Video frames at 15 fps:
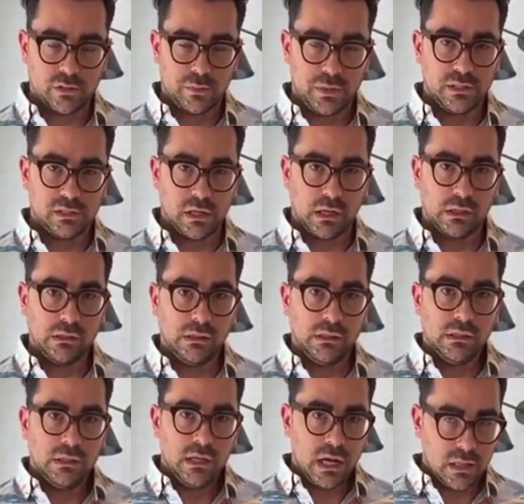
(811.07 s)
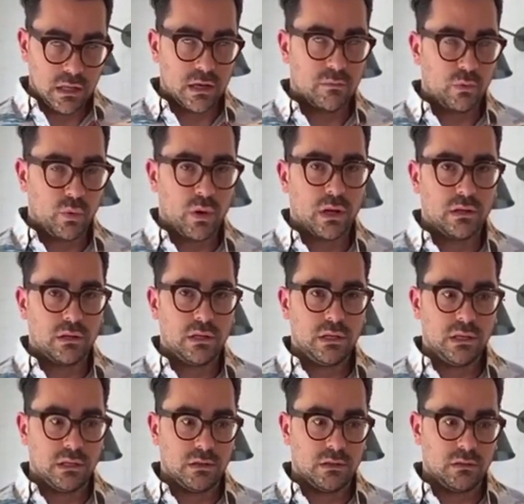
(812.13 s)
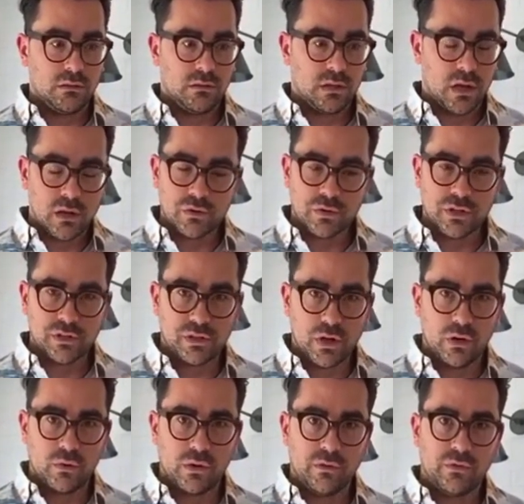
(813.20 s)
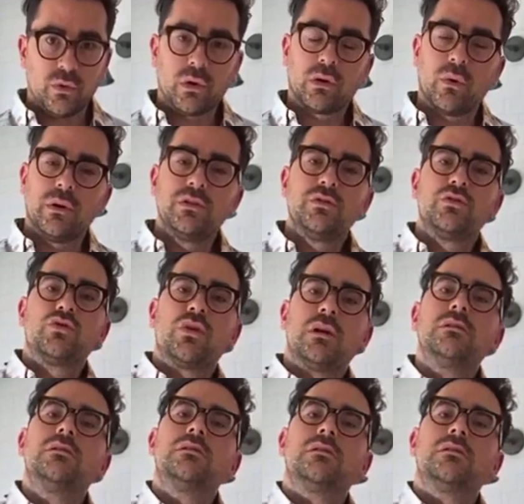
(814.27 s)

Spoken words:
pizza and the #1 in the country. So if you are going to trust